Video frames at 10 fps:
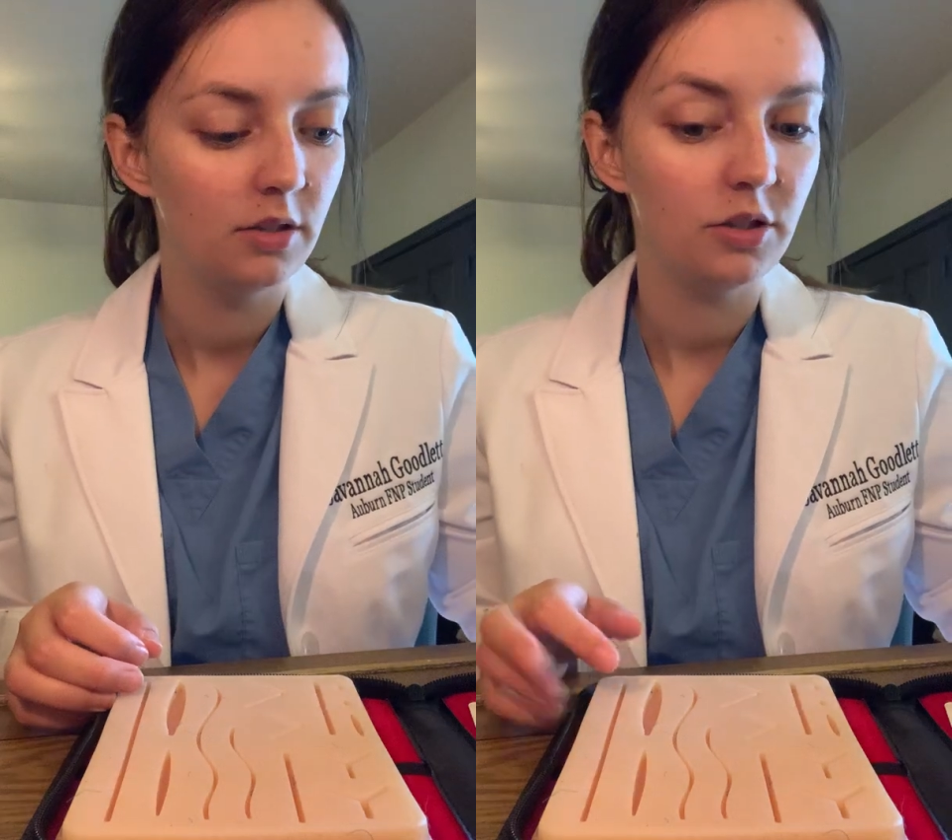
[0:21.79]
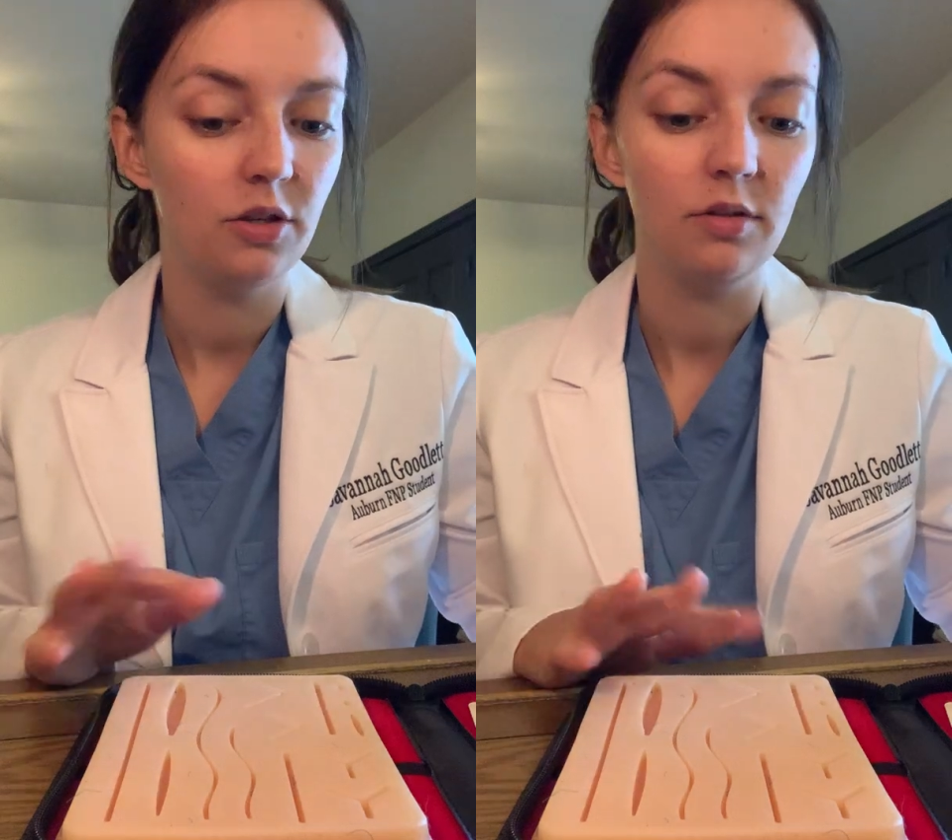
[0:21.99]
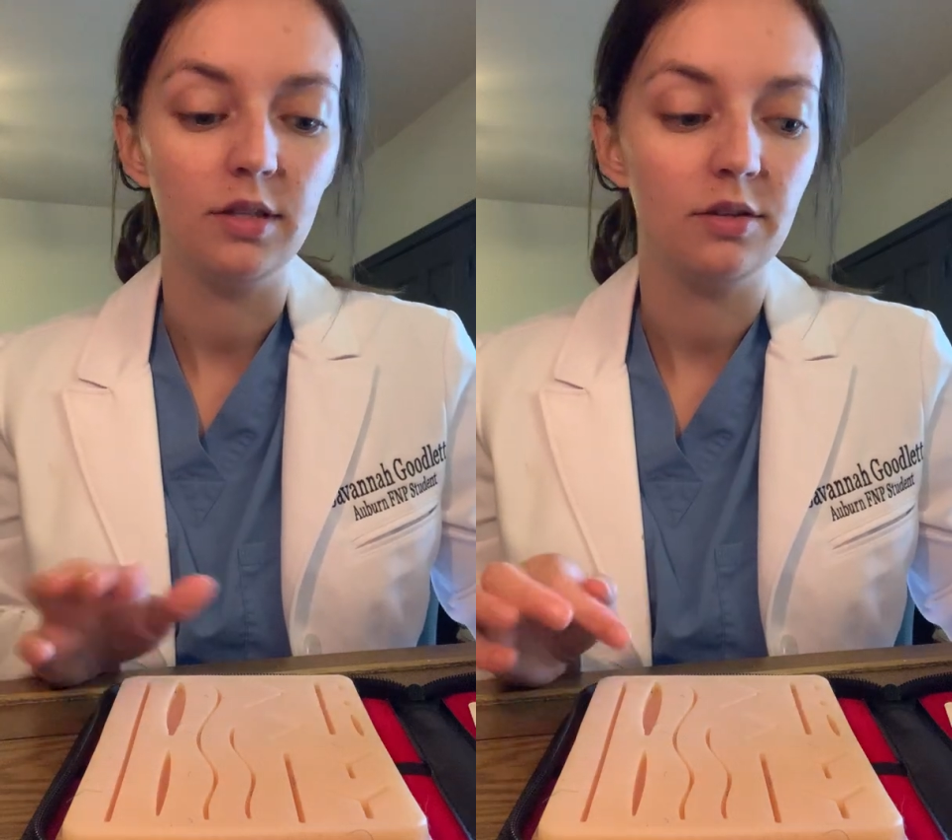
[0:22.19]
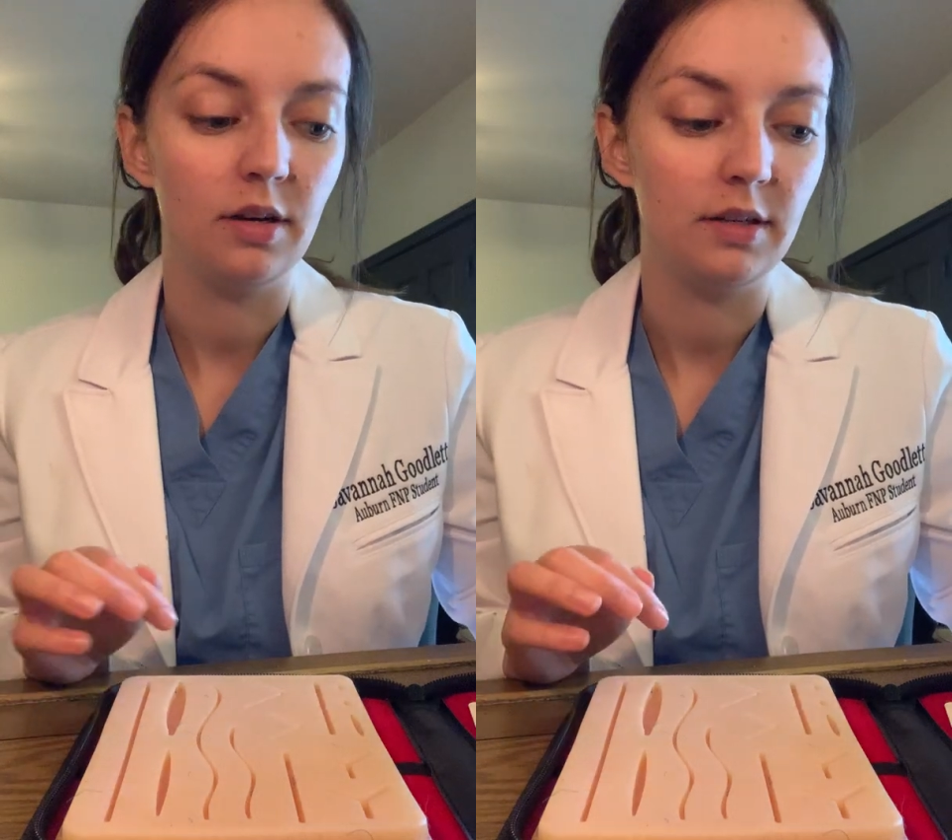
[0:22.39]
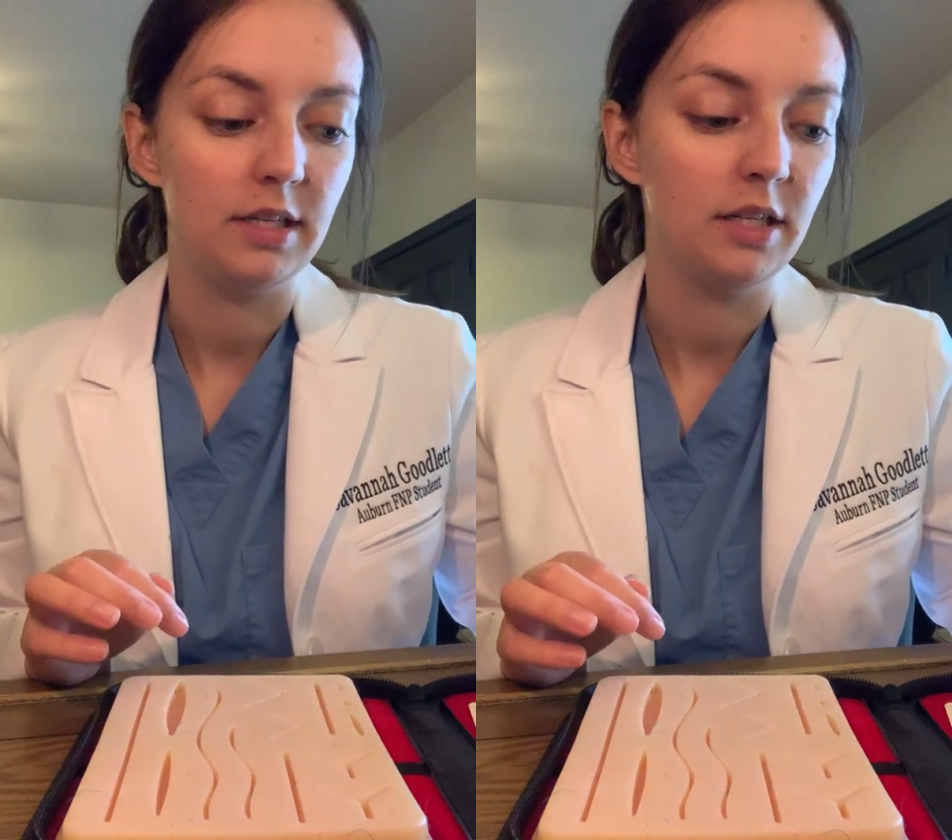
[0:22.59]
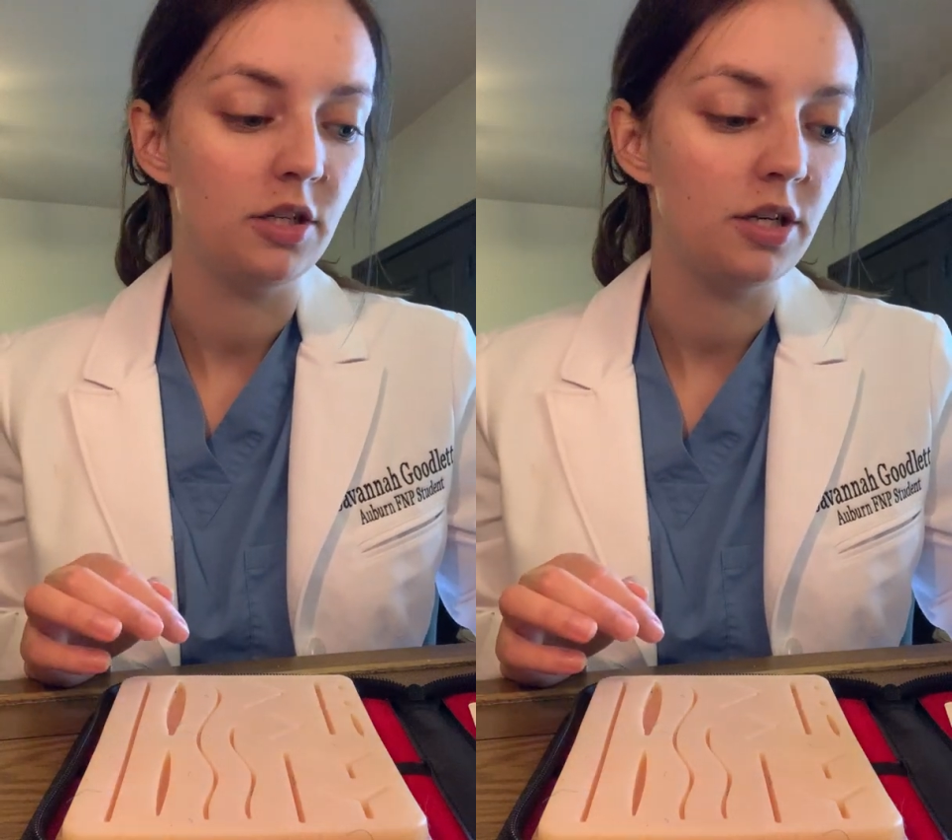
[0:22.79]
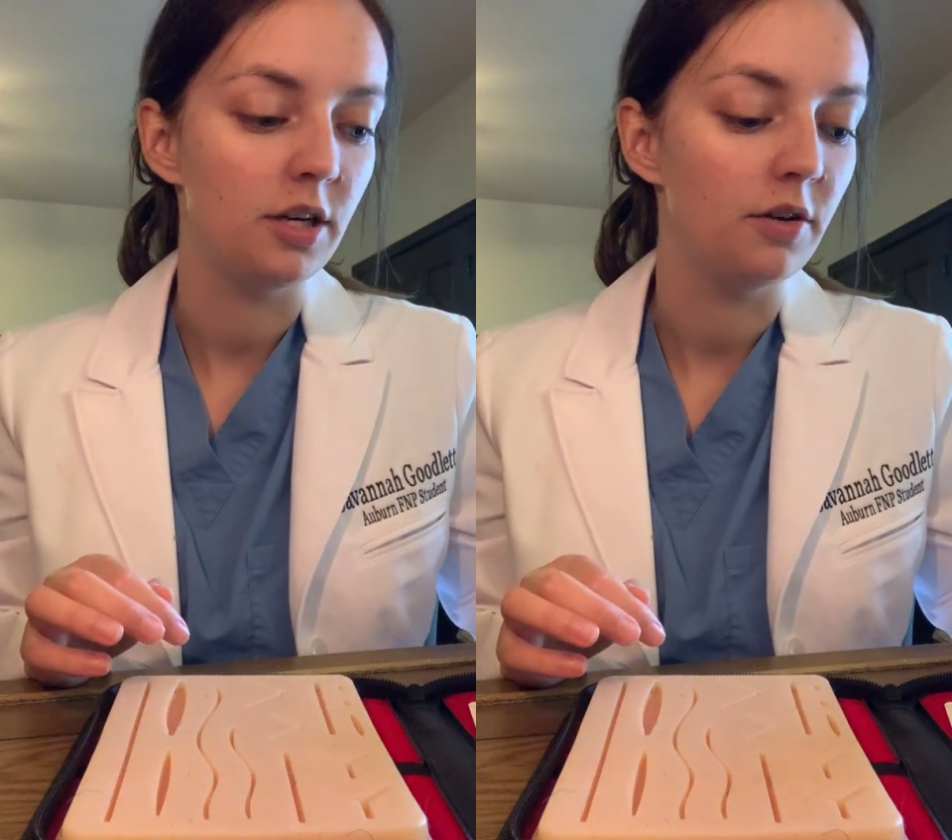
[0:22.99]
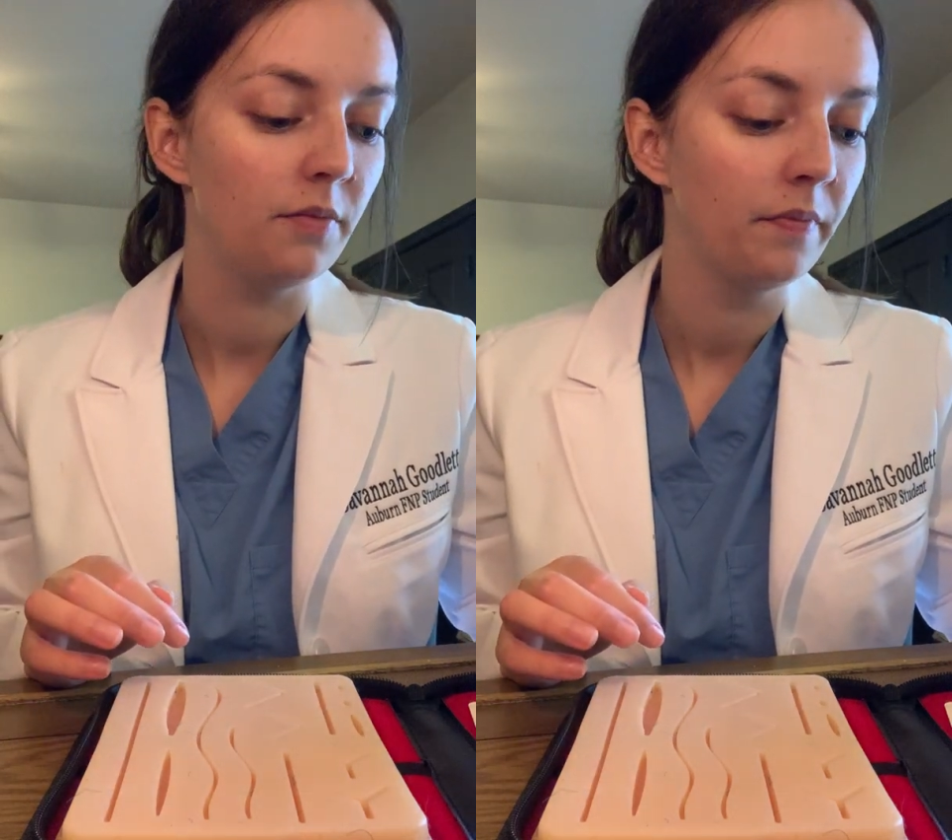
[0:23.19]
to the surrounding
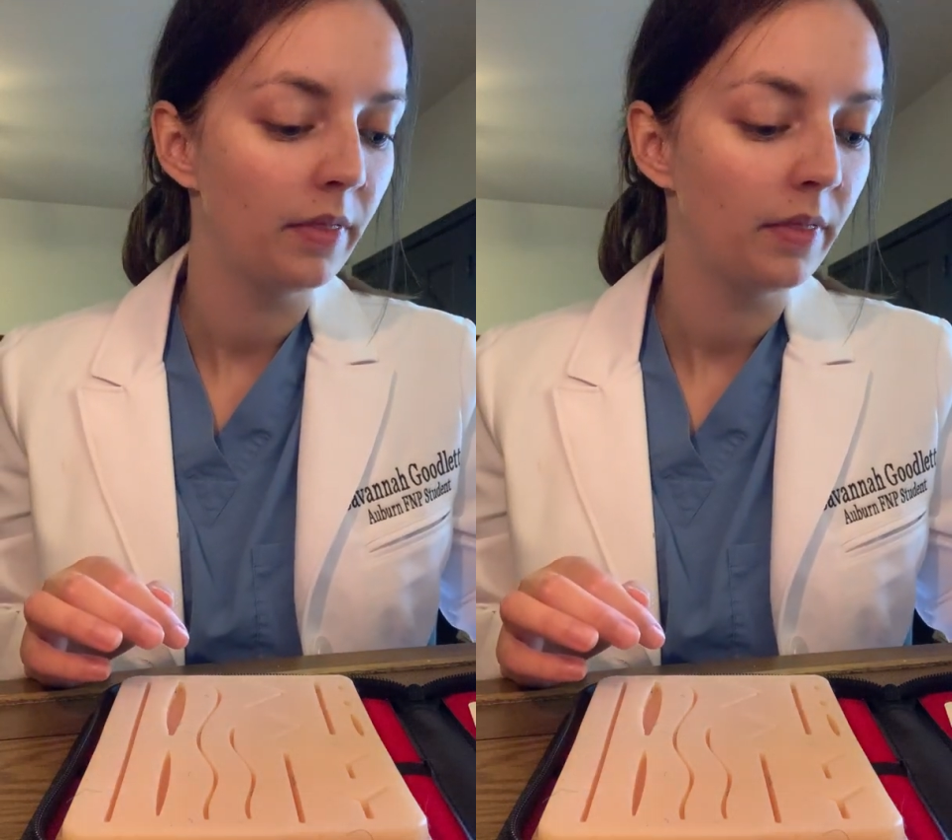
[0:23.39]
tissue.